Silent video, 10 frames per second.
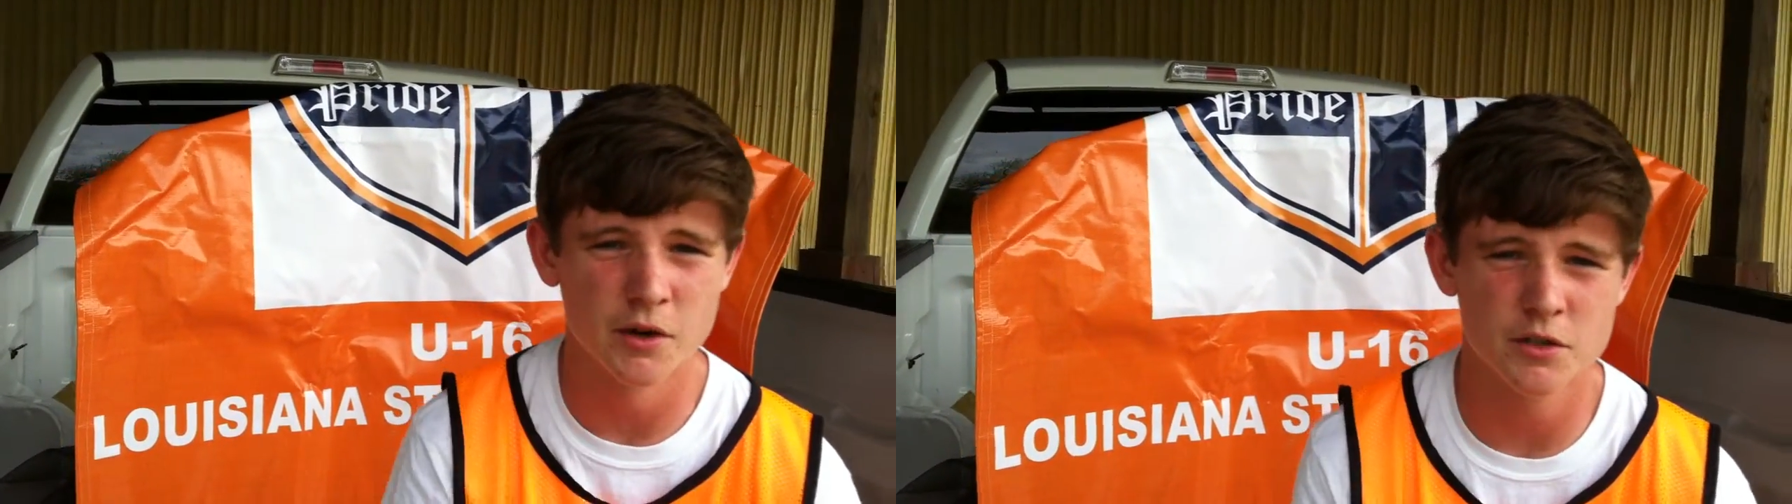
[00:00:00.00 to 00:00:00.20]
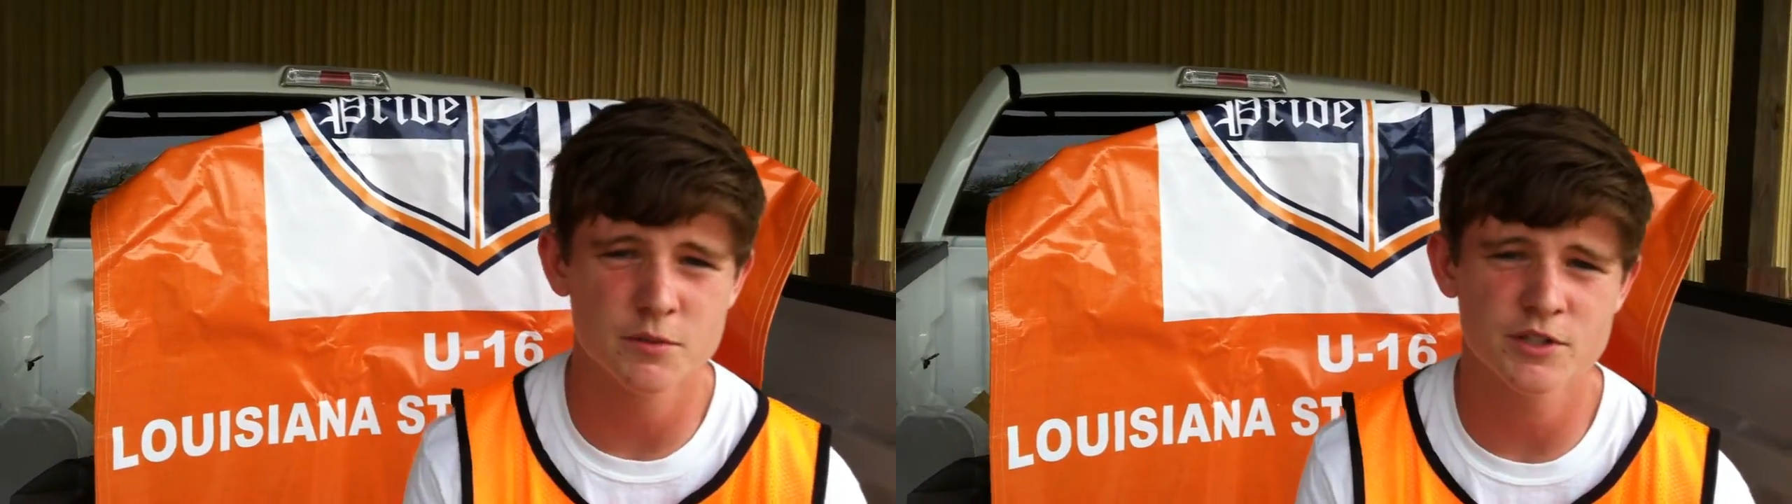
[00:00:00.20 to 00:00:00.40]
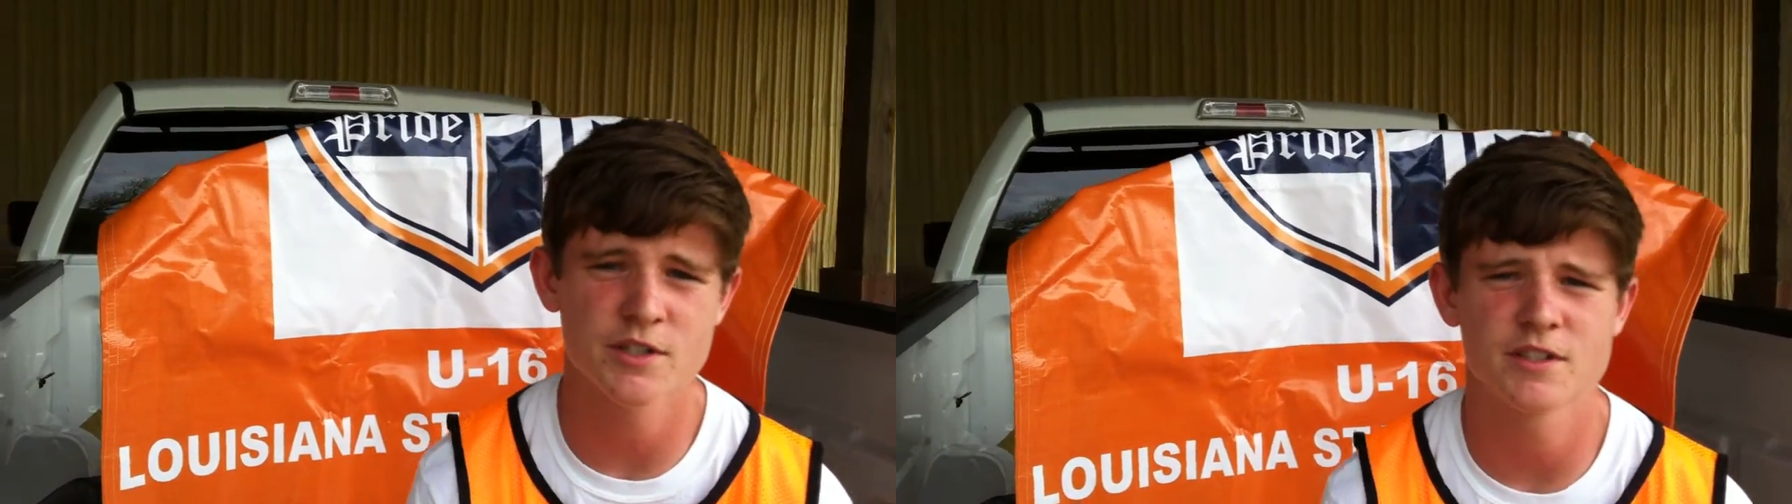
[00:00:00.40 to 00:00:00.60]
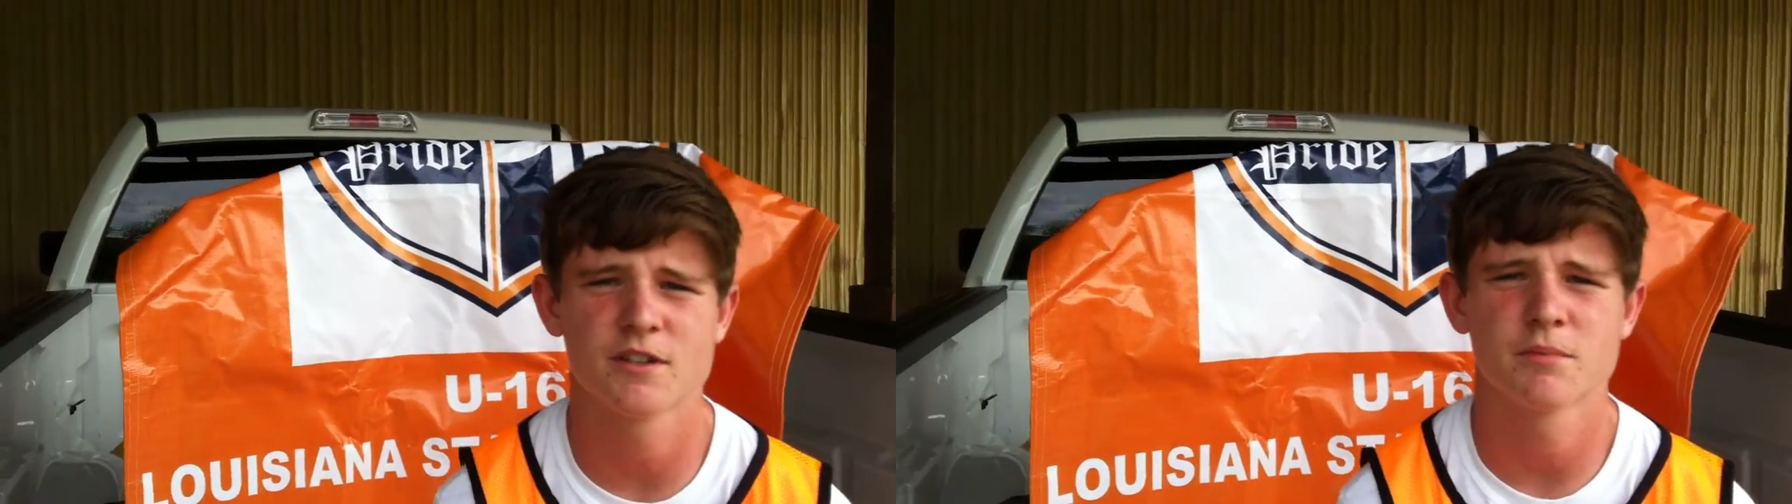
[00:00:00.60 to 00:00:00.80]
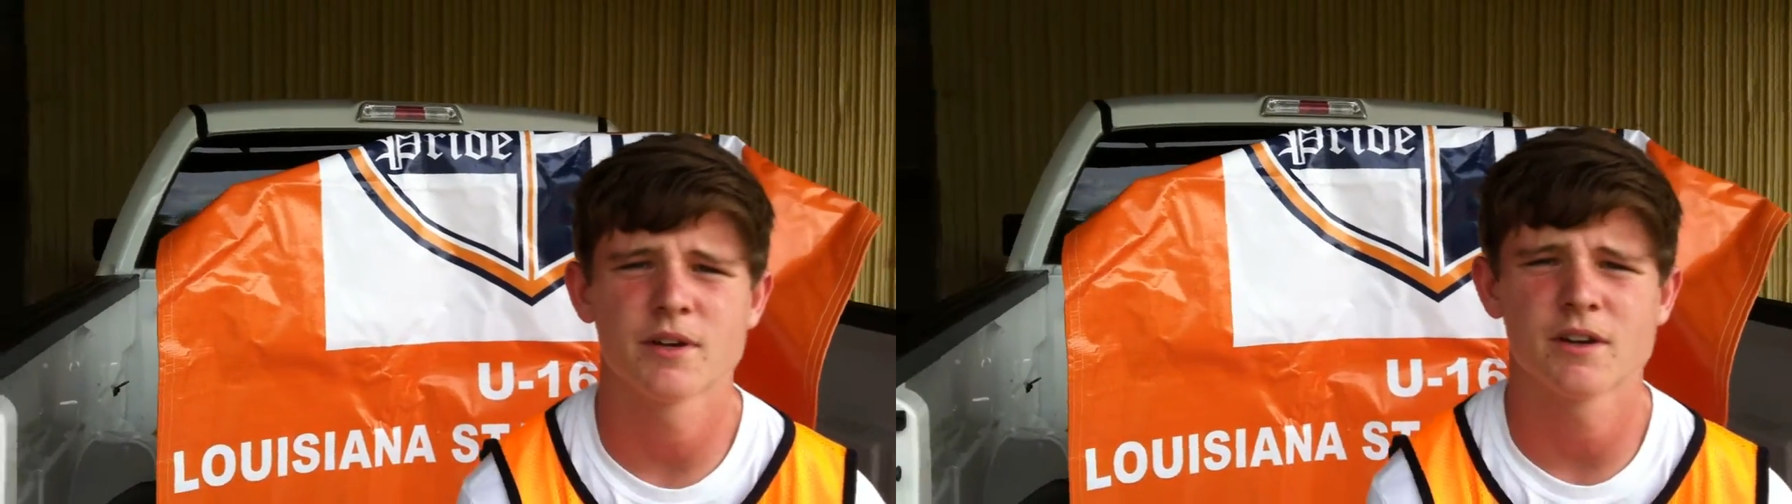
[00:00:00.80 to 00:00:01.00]
It was much
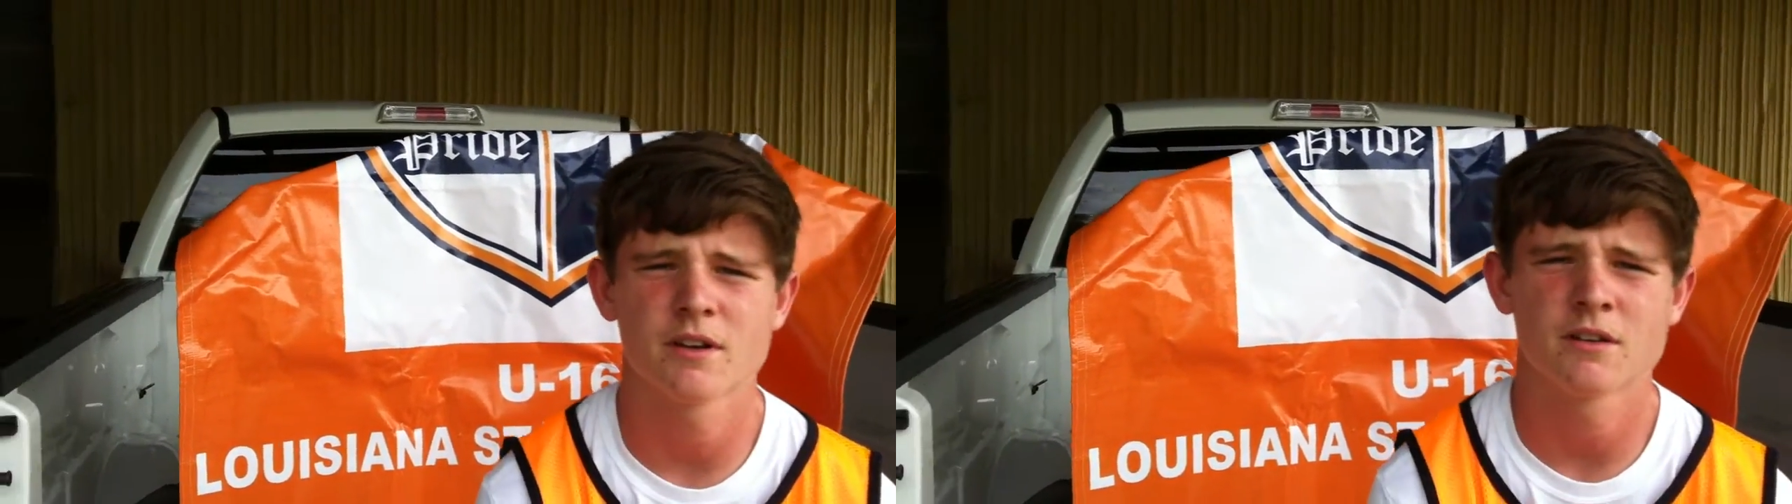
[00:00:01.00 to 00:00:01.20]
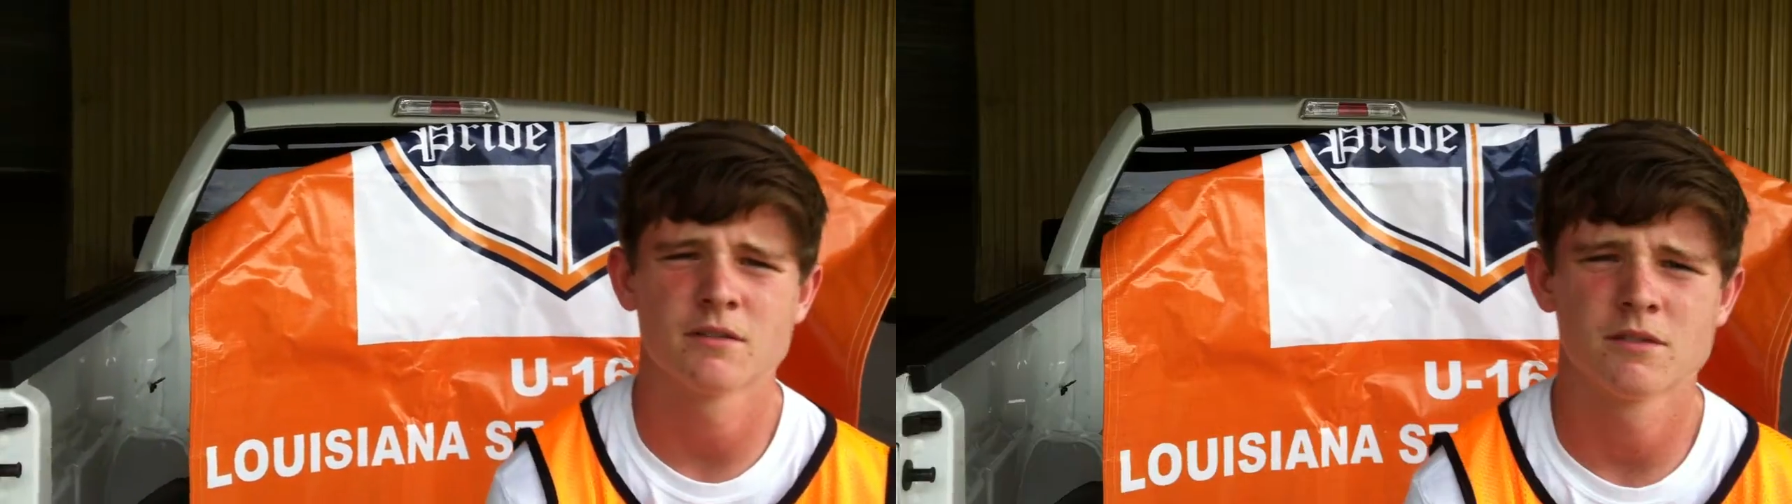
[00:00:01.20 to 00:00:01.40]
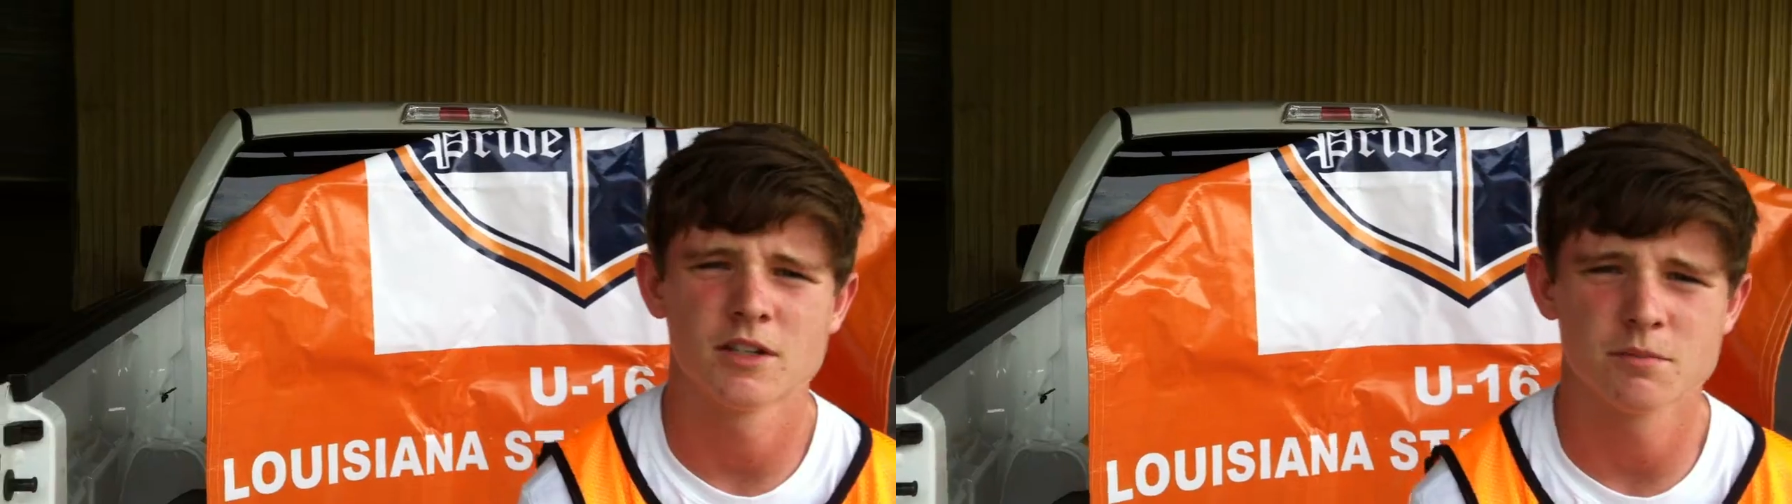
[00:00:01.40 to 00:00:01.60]
easier to play on